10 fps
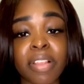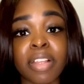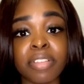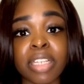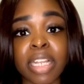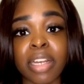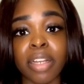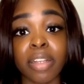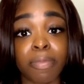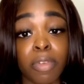lunch, and dinner.
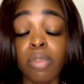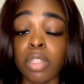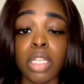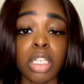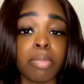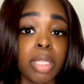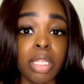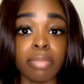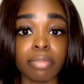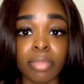The food was good to me.